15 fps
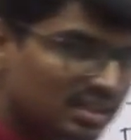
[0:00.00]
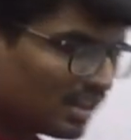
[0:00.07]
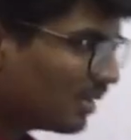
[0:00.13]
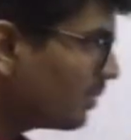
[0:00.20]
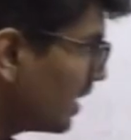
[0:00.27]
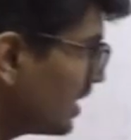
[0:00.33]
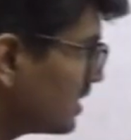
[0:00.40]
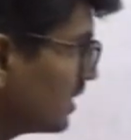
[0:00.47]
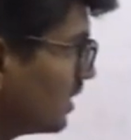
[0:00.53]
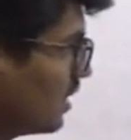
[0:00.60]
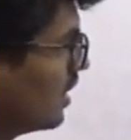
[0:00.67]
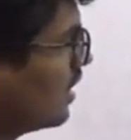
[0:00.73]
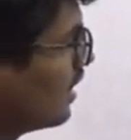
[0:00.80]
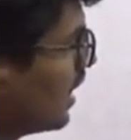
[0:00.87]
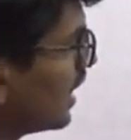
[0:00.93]
in the temperature.
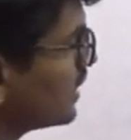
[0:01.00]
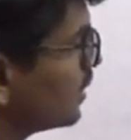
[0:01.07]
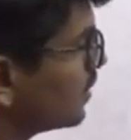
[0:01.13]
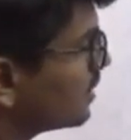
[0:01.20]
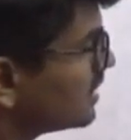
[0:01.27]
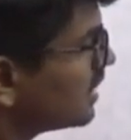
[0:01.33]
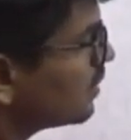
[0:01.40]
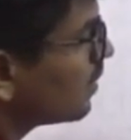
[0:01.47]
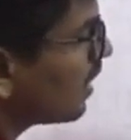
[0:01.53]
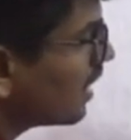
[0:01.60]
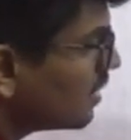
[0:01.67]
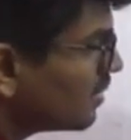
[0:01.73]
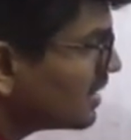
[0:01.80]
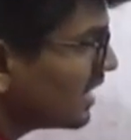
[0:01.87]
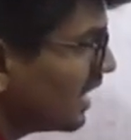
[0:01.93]
As you could see,
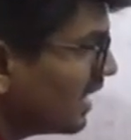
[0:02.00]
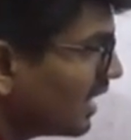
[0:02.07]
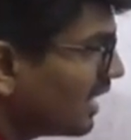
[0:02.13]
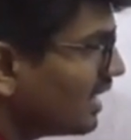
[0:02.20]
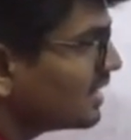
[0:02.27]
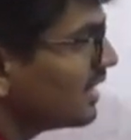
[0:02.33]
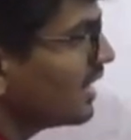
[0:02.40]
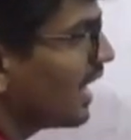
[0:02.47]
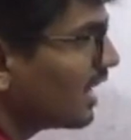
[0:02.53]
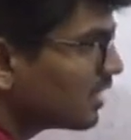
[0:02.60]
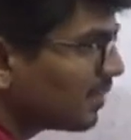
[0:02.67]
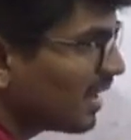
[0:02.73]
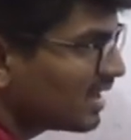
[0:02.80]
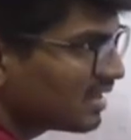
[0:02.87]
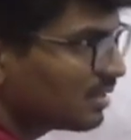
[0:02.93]
volume is increasing,
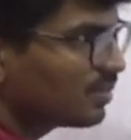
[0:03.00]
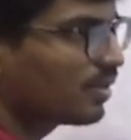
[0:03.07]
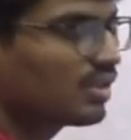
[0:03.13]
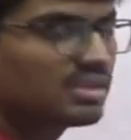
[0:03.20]
expansion